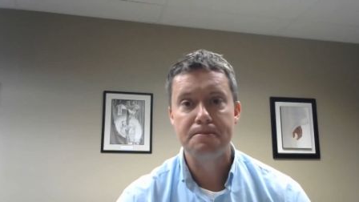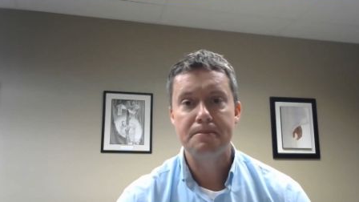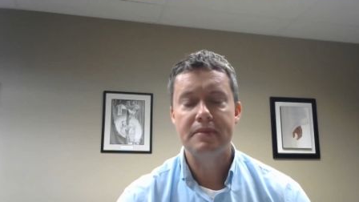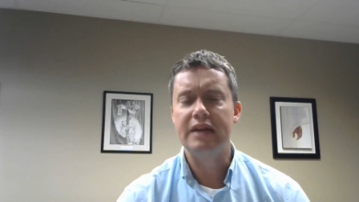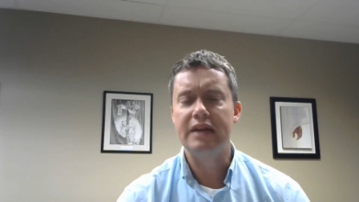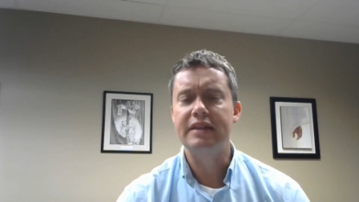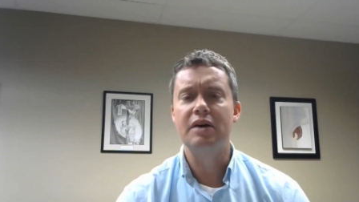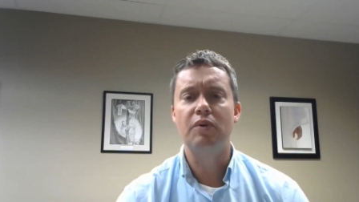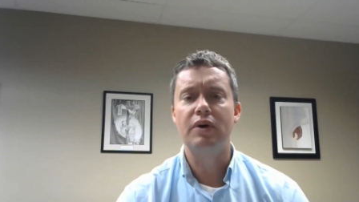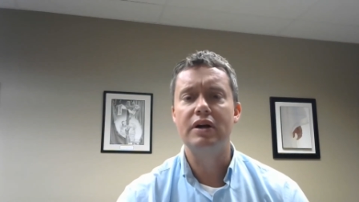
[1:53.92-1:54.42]

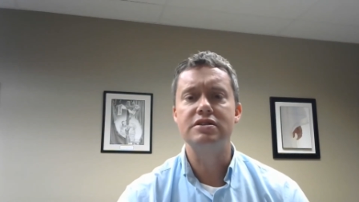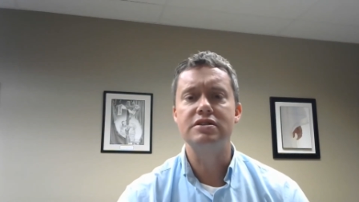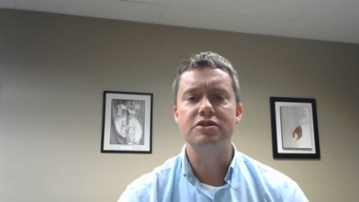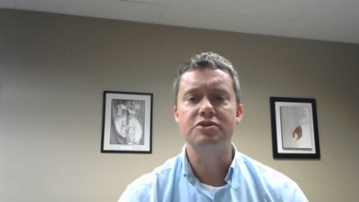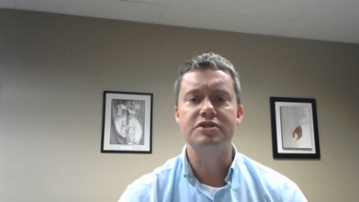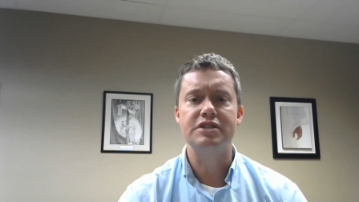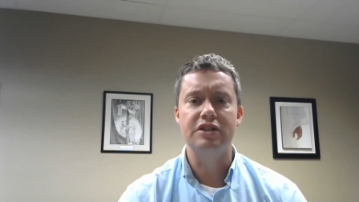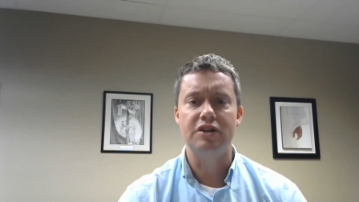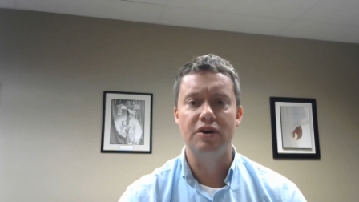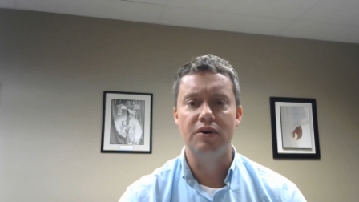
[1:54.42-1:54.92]
And then what does
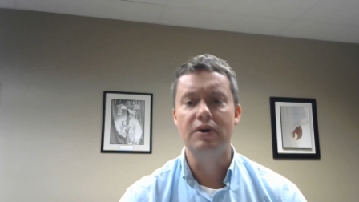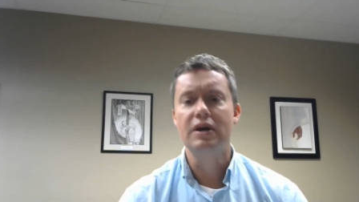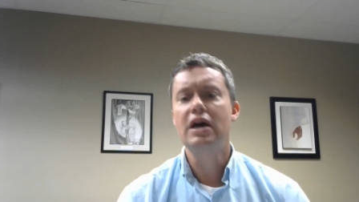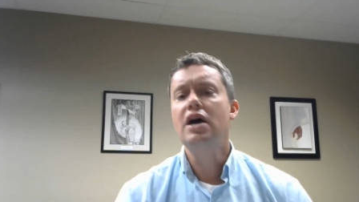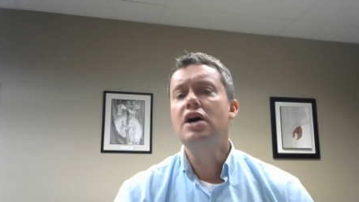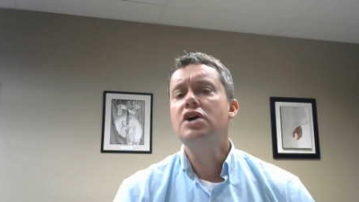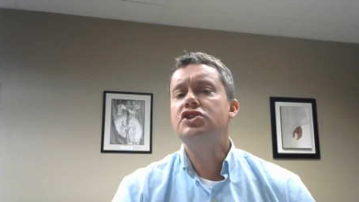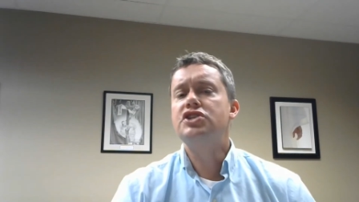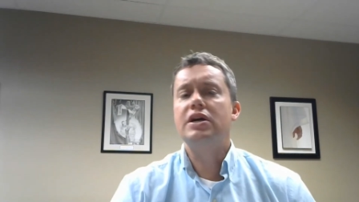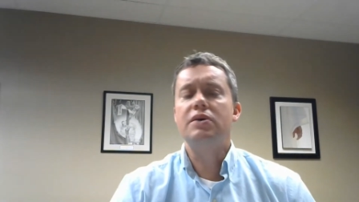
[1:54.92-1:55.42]
Lucy do?
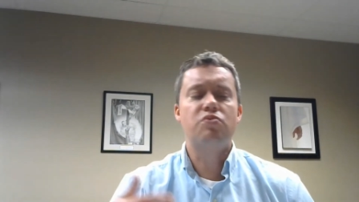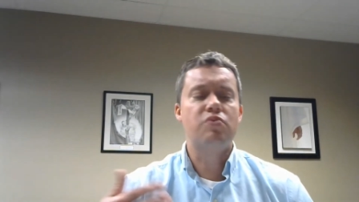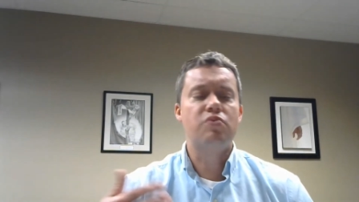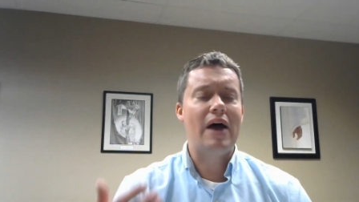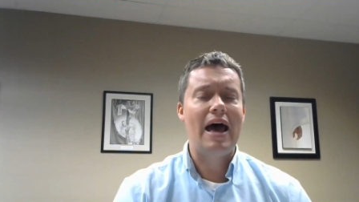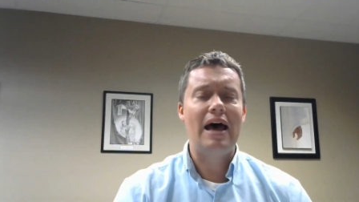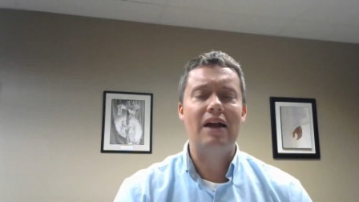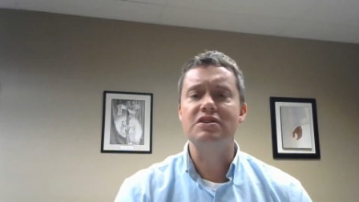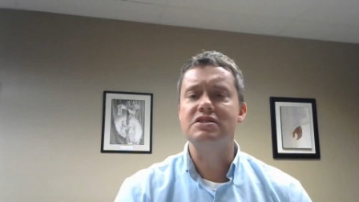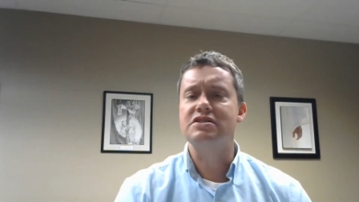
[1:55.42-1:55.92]
She
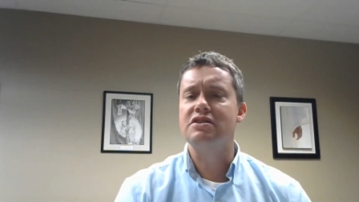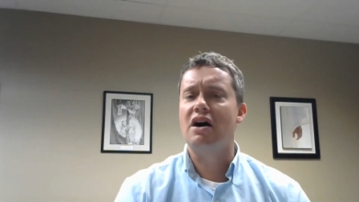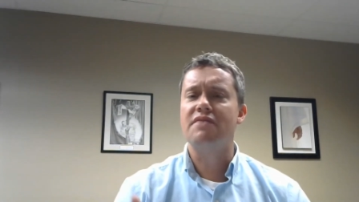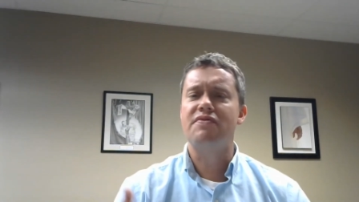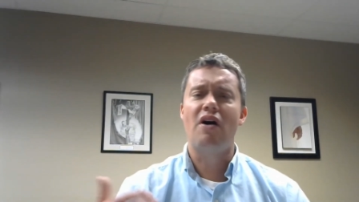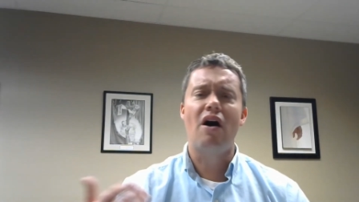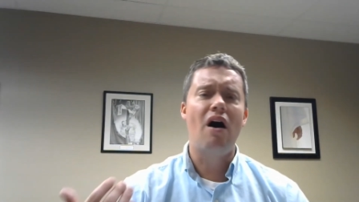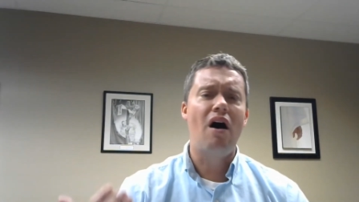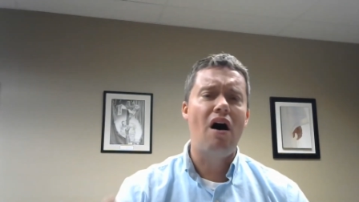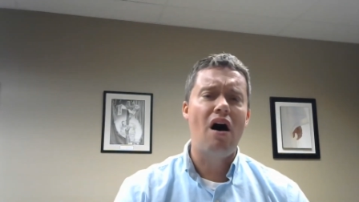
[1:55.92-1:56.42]
rattles
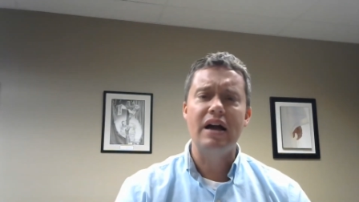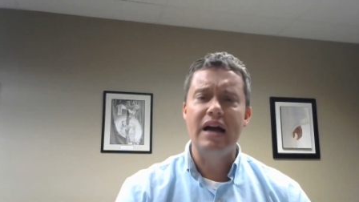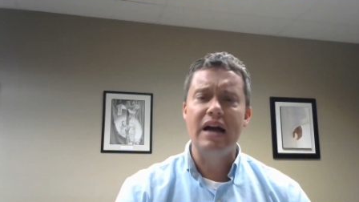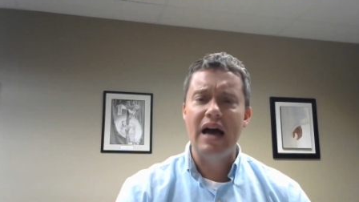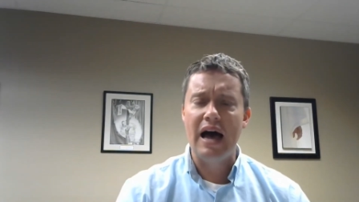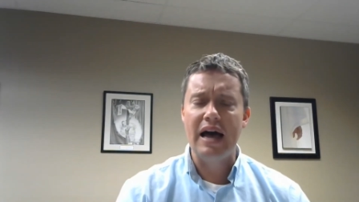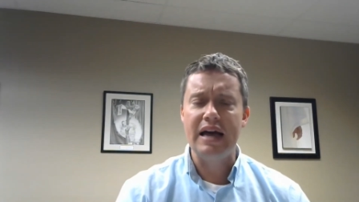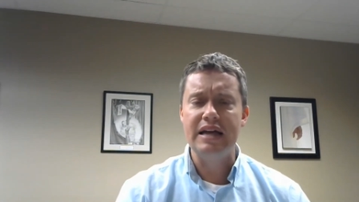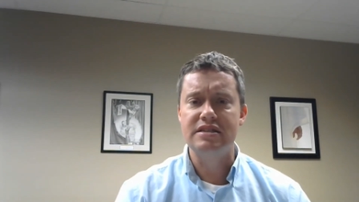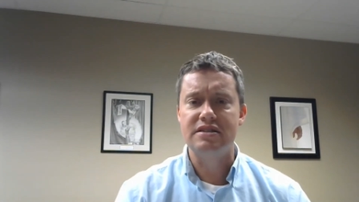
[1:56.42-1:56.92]
off all
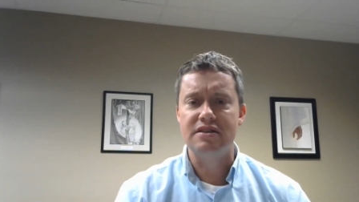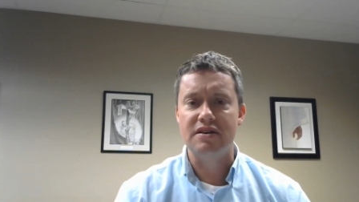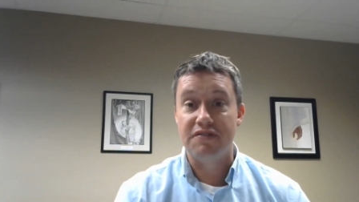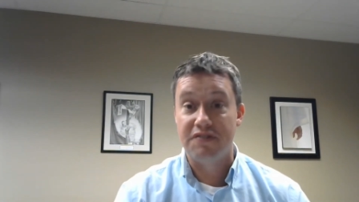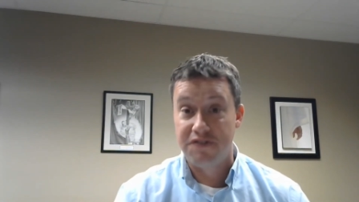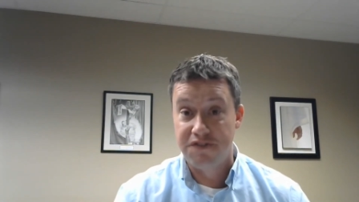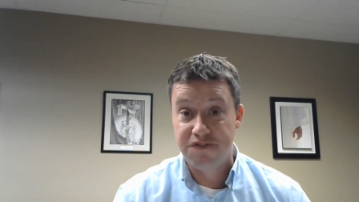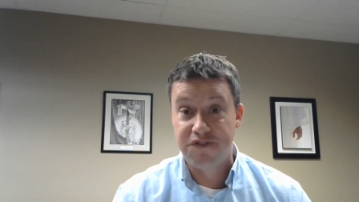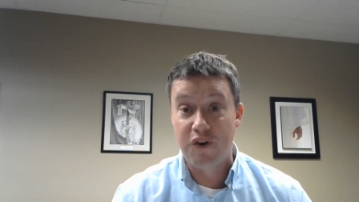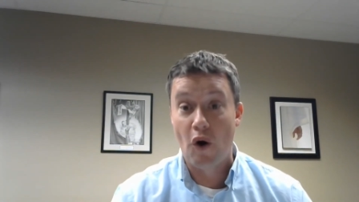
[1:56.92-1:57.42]
kinds of
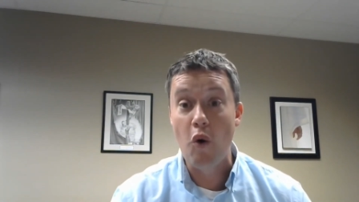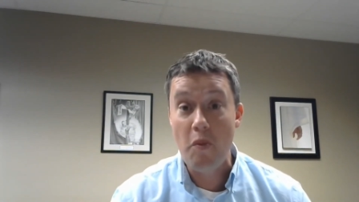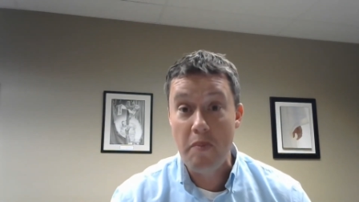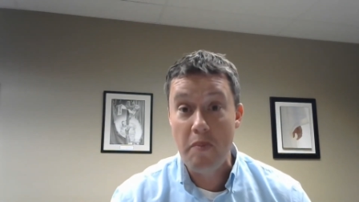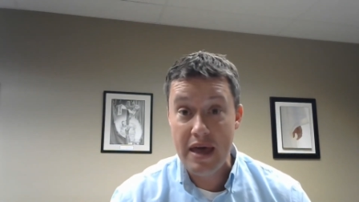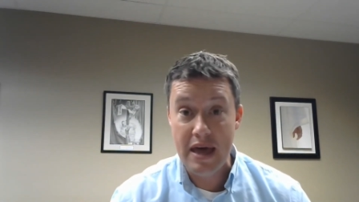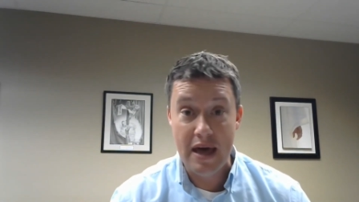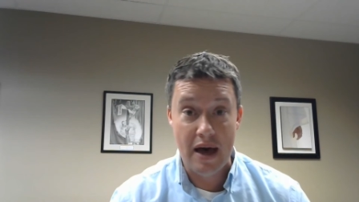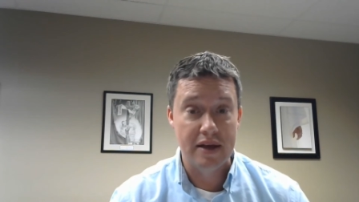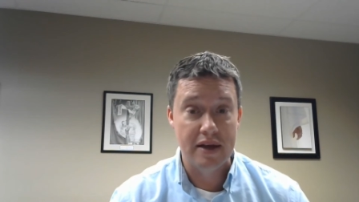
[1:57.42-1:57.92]

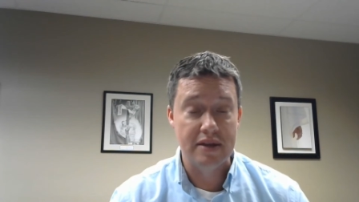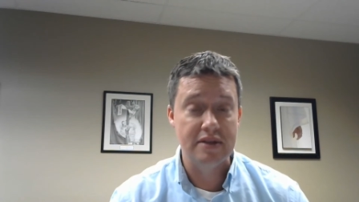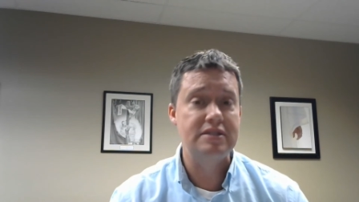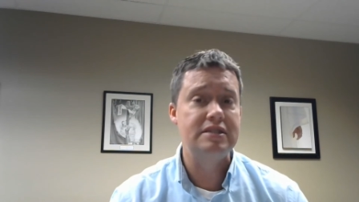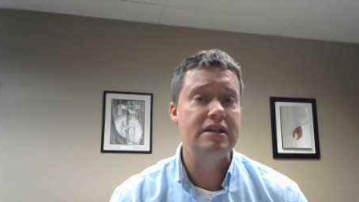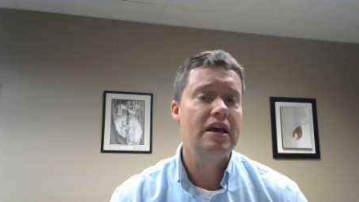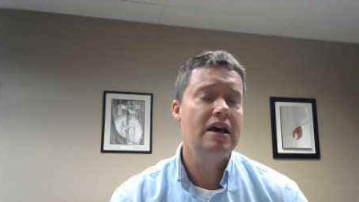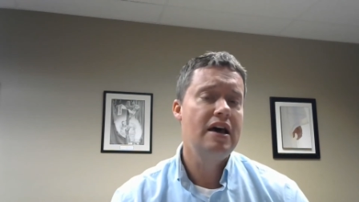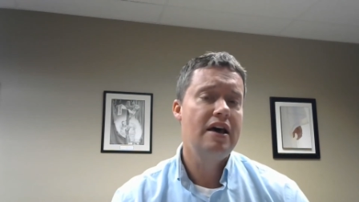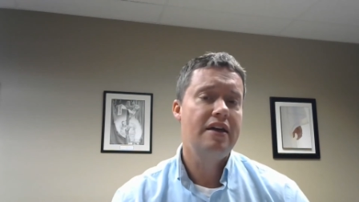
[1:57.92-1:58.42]

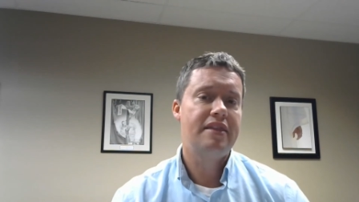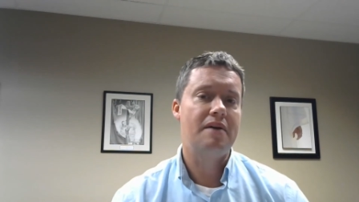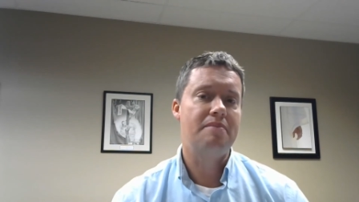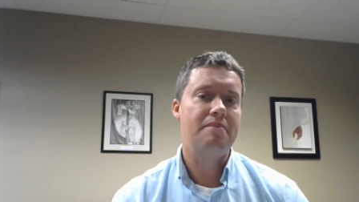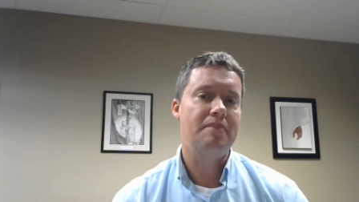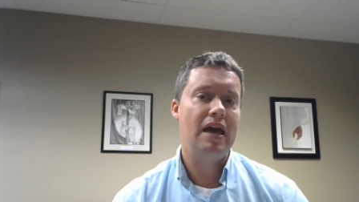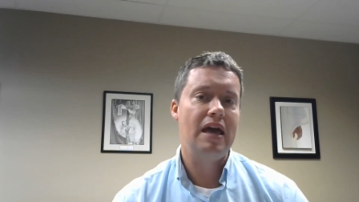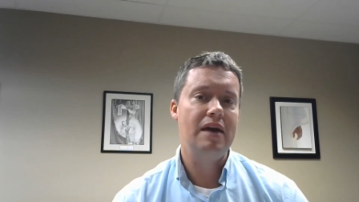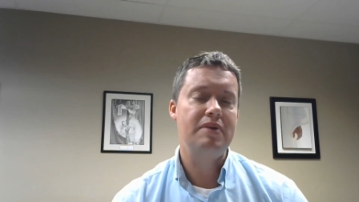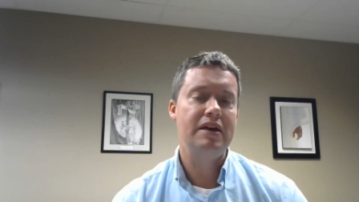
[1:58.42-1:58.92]
phobias
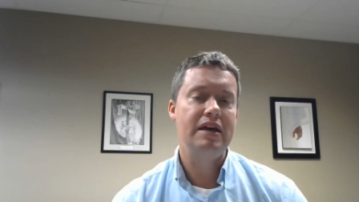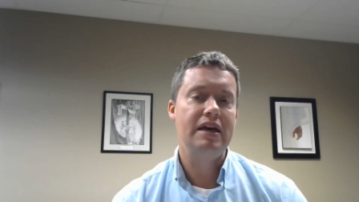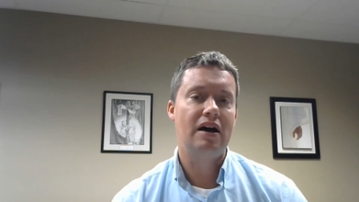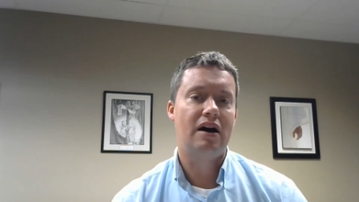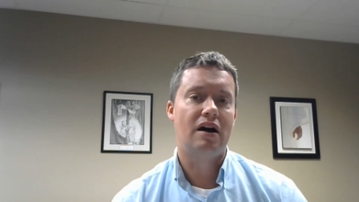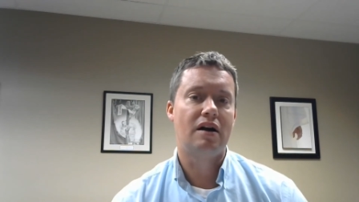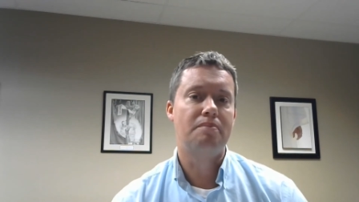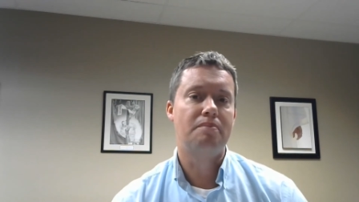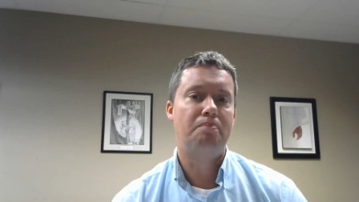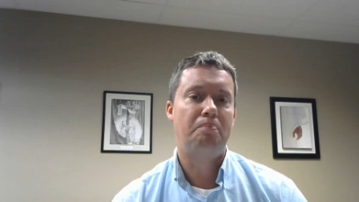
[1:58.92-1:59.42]
that maybe
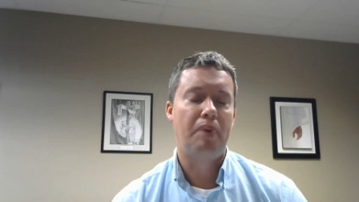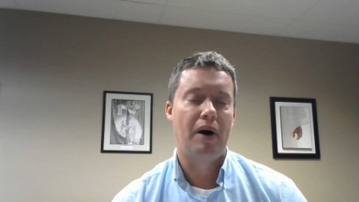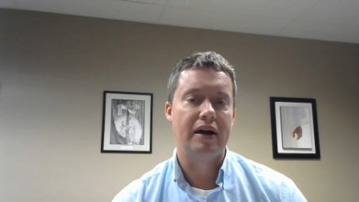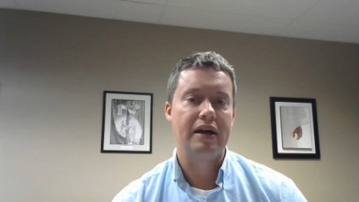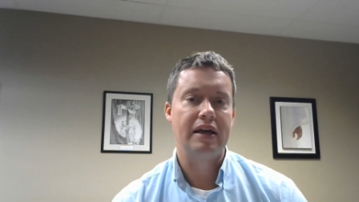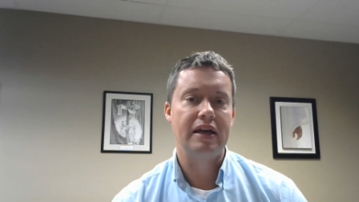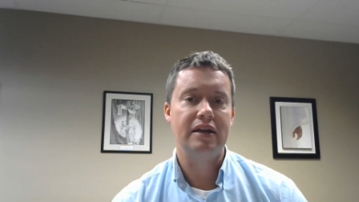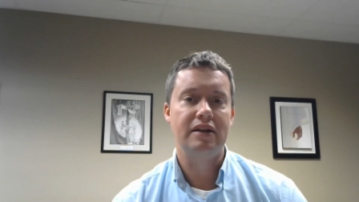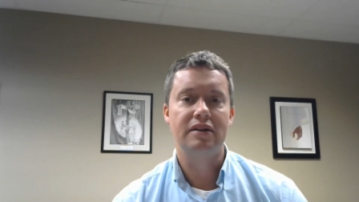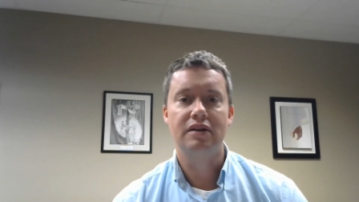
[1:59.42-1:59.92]
are
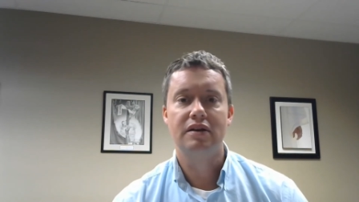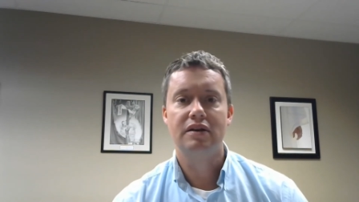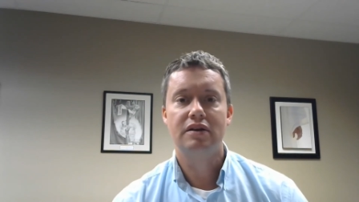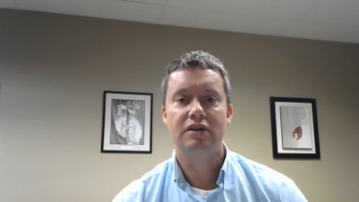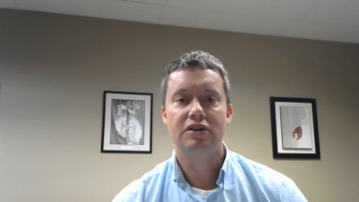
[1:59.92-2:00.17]
bugging